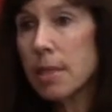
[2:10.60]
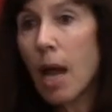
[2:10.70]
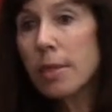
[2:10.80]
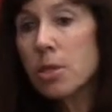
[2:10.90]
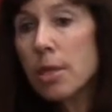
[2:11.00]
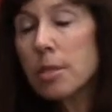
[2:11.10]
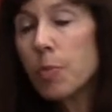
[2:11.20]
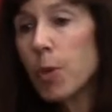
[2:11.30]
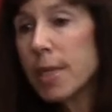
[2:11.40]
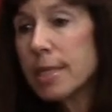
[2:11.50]
It's not just
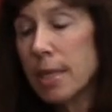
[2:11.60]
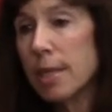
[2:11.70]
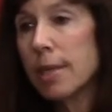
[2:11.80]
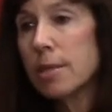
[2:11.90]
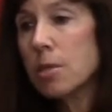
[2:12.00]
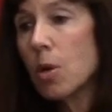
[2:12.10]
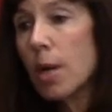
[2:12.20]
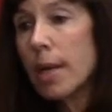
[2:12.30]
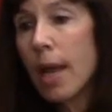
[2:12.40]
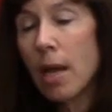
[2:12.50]
prison. It's
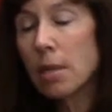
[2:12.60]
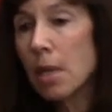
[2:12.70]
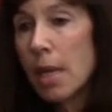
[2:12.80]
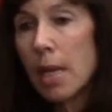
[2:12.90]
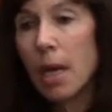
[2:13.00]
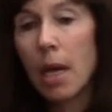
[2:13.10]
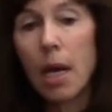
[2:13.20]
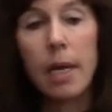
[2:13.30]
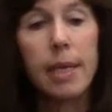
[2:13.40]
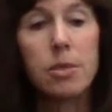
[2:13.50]
starting out
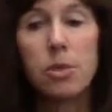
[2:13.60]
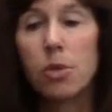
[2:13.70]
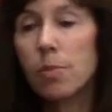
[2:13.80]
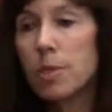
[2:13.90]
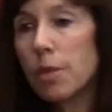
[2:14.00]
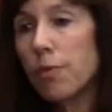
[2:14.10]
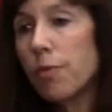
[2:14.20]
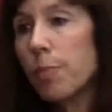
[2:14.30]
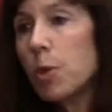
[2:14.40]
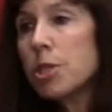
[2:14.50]
in terms of
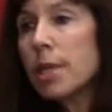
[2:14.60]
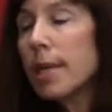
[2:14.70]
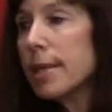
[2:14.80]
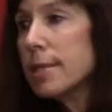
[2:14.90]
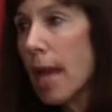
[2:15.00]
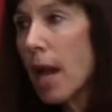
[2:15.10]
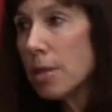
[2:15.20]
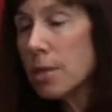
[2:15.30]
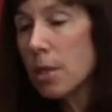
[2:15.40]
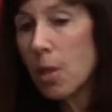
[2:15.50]
pushing kids
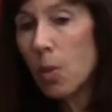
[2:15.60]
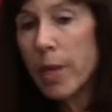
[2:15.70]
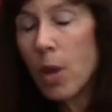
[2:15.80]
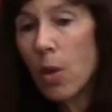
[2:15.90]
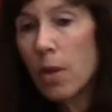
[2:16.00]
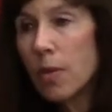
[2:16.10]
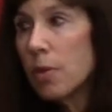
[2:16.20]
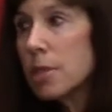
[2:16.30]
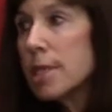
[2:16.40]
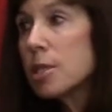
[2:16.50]
out. We know that
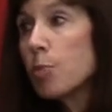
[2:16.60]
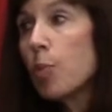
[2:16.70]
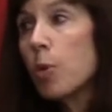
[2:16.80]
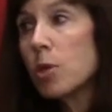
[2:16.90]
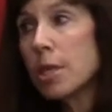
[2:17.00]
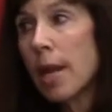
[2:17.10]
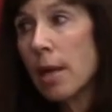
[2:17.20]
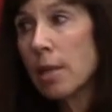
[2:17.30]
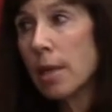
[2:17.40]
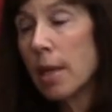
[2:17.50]
there's
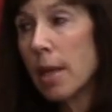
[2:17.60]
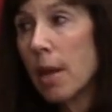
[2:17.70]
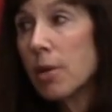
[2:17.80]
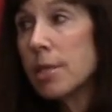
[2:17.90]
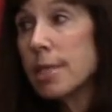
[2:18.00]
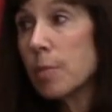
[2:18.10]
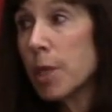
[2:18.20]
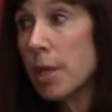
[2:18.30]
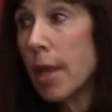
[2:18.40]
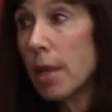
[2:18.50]
disproportionality in our
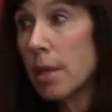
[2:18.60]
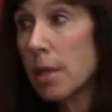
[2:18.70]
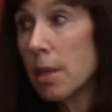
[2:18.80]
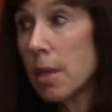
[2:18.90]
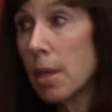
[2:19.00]
discipline data.